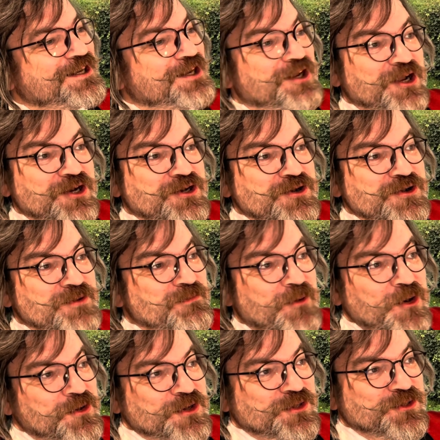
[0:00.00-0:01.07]
A good
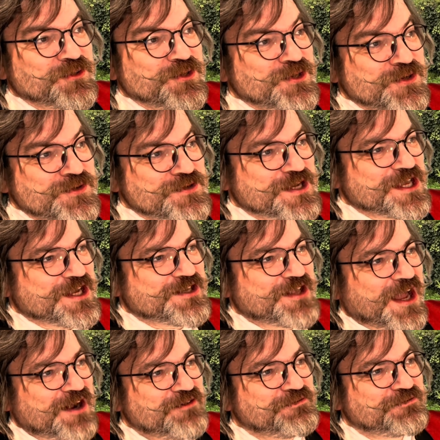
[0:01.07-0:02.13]
morn to you,
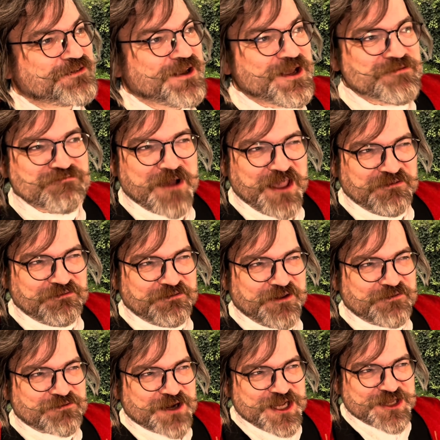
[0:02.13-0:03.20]
Gigdalf, my
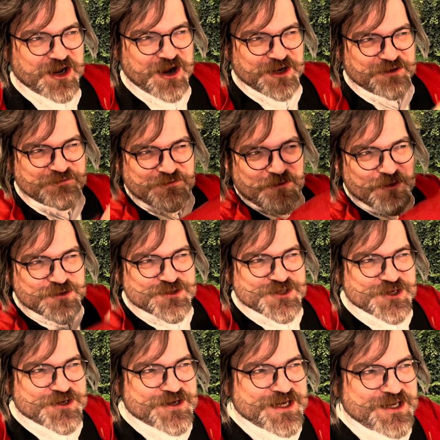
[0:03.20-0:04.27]
favorite art
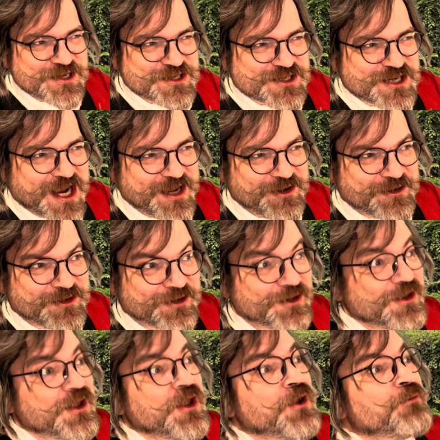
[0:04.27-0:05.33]
forger in the Shire.
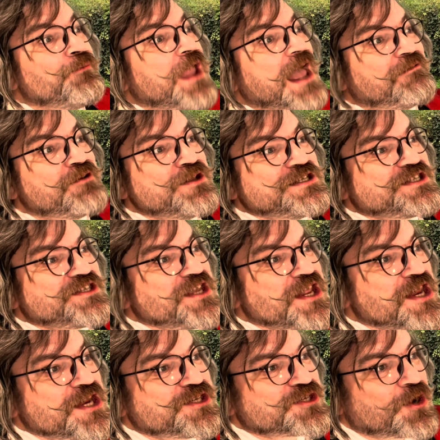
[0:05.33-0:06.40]
We haven't seen
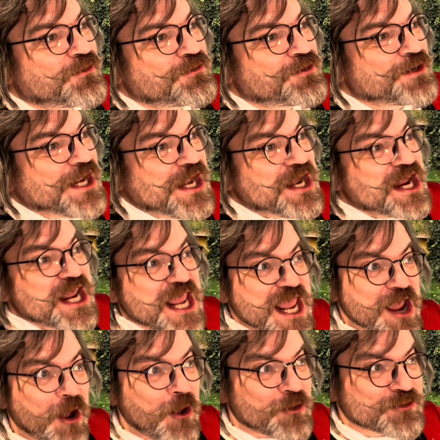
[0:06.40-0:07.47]
each other in
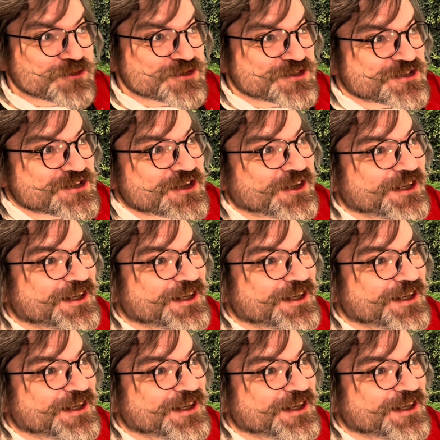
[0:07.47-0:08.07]
eons.